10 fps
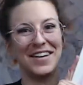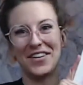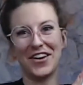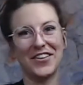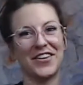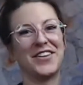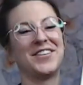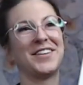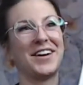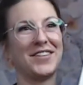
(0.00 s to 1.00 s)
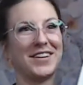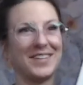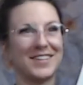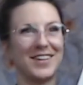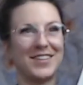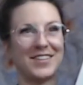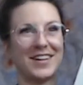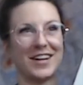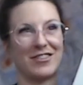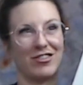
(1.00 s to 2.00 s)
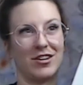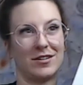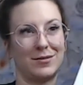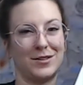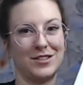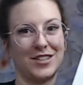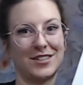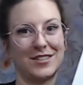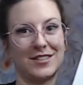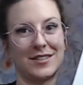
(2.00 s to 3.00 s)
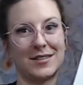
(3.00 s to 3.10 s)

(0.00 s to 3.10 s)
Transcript: no, no, anyone? No? Okay, cool. We'll just.